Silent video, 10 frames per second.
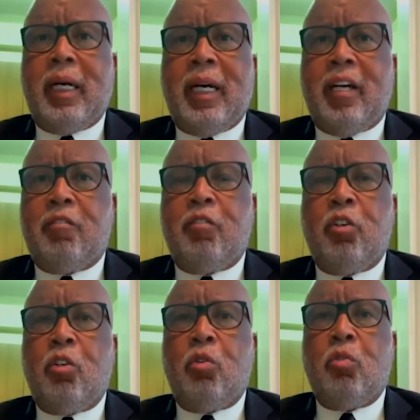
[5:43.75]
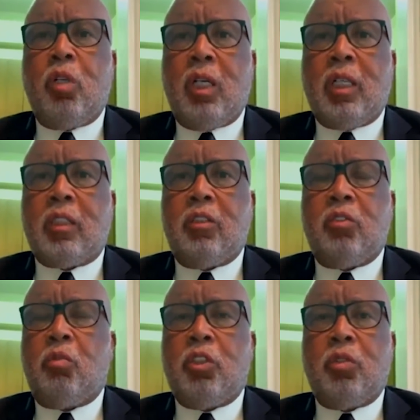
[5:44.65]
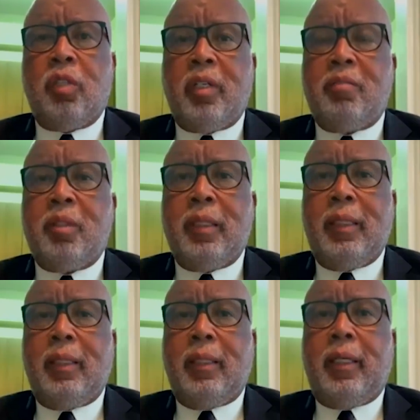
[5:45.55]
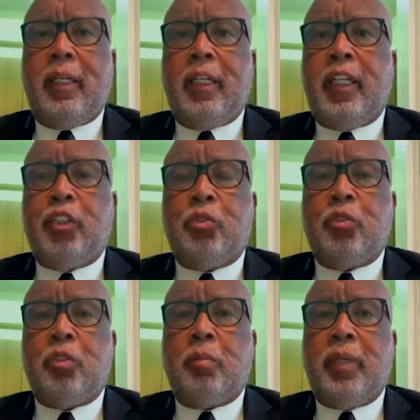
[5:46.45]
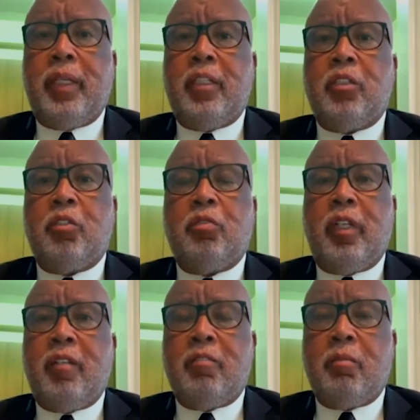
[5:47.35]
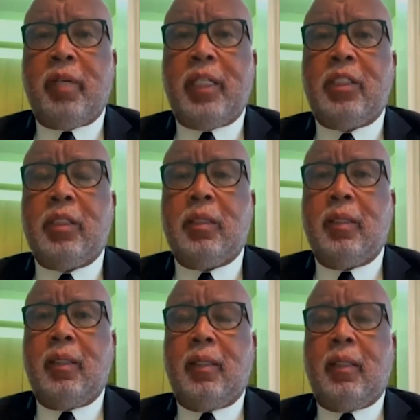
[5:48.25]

I have no reluctance whatsoever in issuing subpoenas for information,